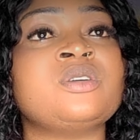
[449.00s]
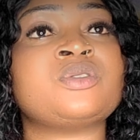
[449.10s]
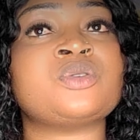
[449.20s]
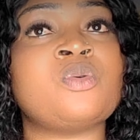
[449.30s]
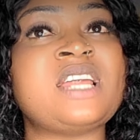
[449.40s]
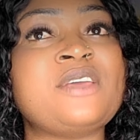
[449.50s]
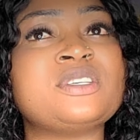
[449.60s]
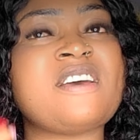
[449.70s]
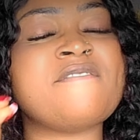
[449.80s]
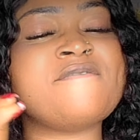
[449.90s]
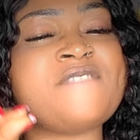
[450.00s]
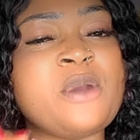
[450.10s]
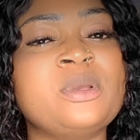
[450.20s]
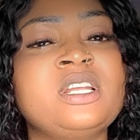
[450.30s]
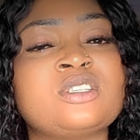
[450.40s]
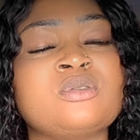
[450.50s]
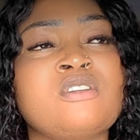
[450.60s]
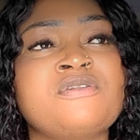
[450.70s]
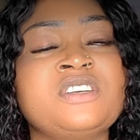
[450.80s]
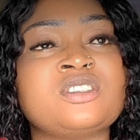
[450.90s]
So when I use a very little
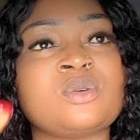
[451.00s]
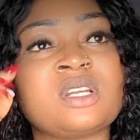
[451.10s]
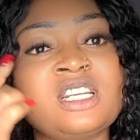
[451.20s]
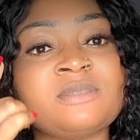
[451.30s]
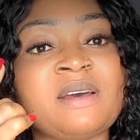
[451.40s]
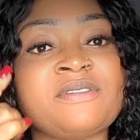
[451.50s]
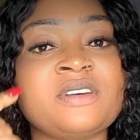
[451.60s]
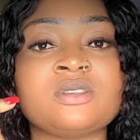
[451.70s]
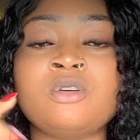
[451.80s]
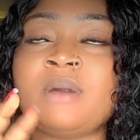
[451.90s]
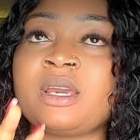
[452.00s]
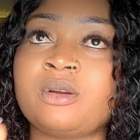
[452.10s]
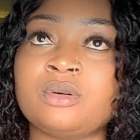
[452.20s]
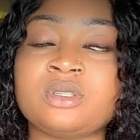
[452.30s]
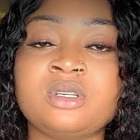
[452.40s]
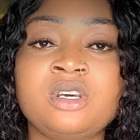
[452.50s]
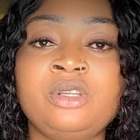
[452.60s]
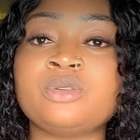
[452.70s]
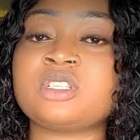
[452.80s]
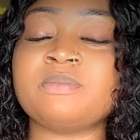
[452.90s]
of it to cleanse my face, oh my god, you
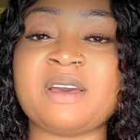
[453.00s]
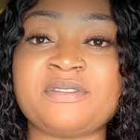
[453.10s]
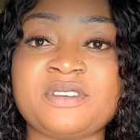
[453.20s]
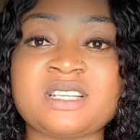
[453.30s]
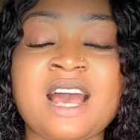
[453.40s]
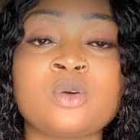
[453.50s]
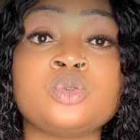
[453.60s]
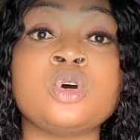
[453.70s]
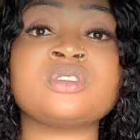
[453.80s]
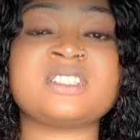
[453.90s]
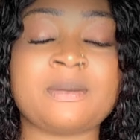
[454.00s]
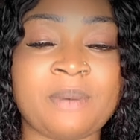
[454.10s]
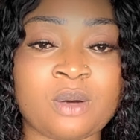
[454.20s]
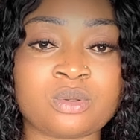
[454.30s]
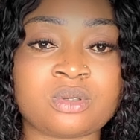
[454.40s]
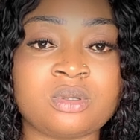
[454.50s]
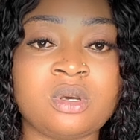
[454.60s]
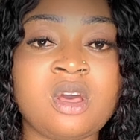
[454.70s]
need to see my face. I could not step out.